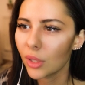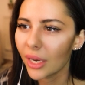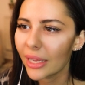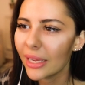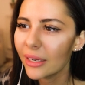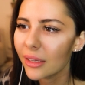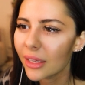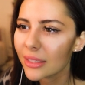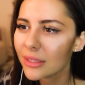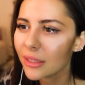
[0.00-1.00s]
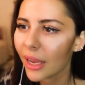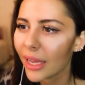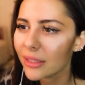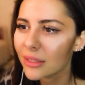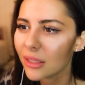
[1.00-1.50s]
What kind of idiot gets their
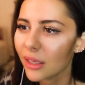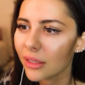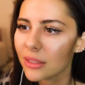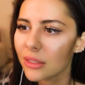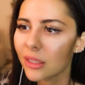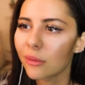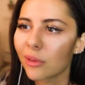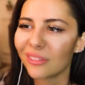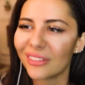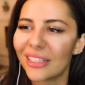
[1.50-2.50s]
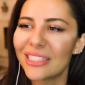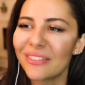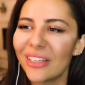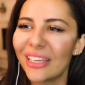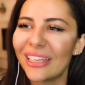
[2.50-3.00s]
hands stuck in the steering wheel? It's
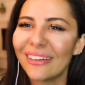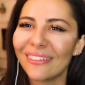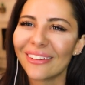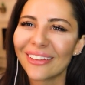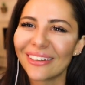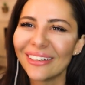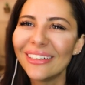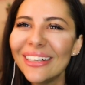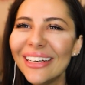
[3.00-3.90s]
me. Oh, no.